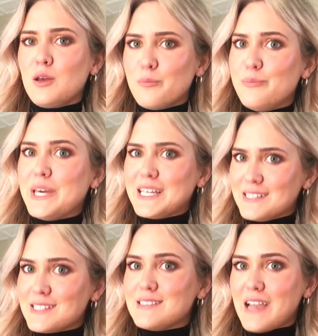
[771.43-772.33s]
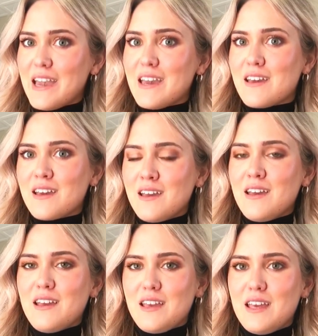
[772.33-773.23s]
big stake
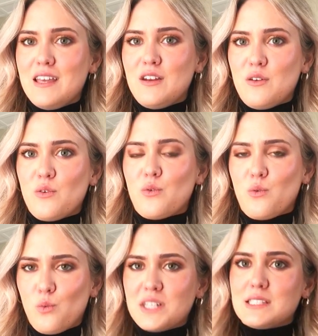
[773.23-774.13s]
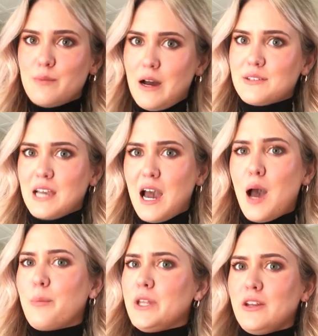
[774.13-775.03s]
in what's about to
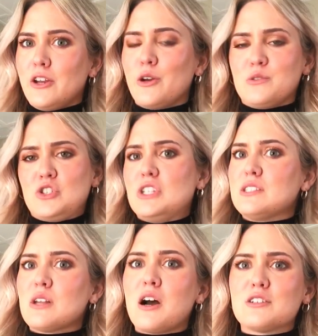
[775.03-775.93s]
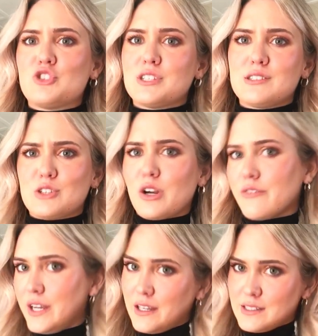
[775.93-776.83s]
happen. You know, she's not just
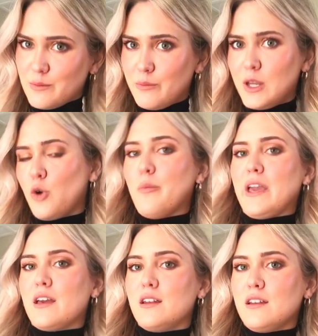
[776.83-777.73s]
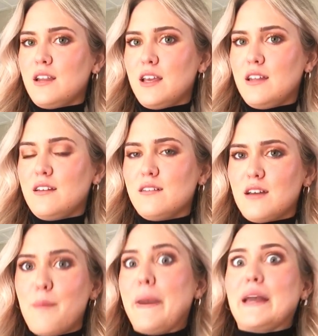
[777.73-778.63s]
serving as a middleman in
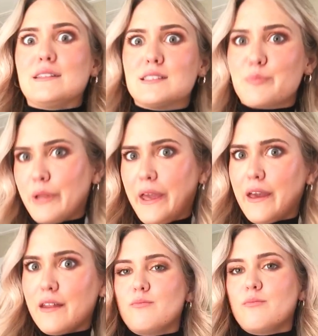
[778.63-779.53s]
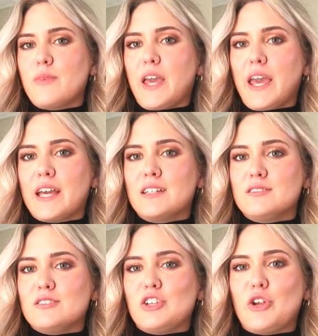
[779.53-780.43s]
a man's plan.
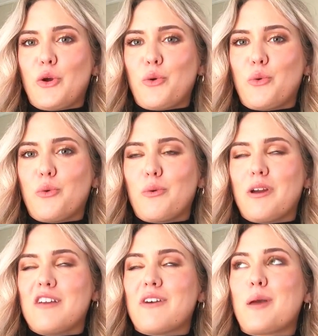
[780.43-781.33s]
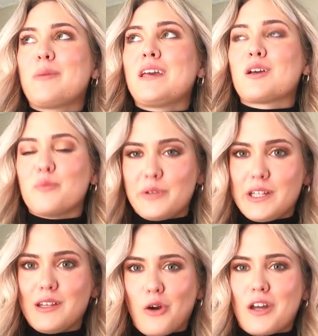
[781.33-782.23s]
And, you know, if I'm being
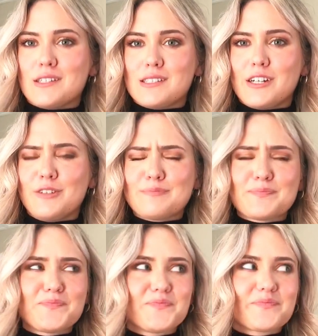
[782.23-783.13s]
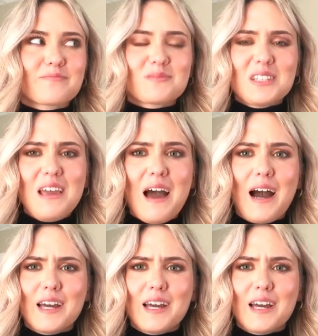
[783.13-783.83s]
completely honest here, I